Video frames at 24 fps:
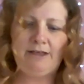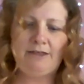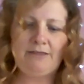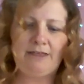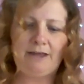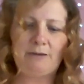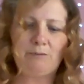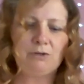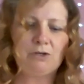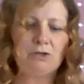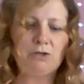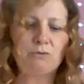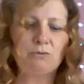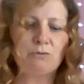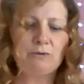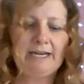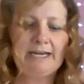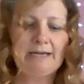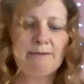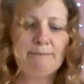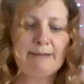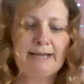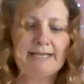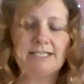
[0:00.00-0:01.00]
There were
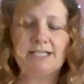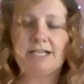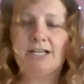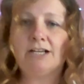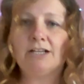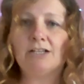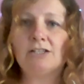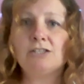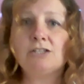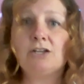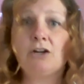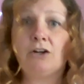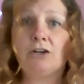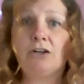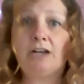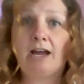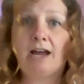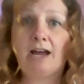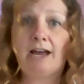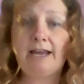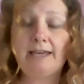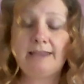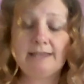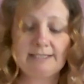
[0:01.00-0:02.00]
green meadows on
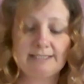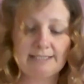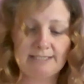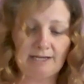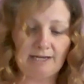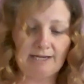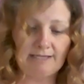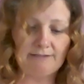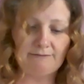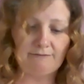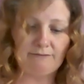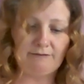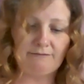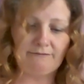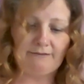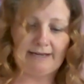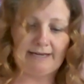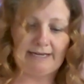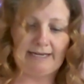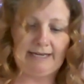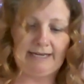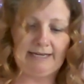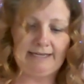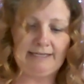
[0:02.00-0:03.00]
either side of the
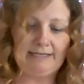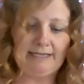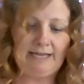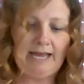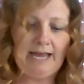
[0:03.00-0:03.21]
valley,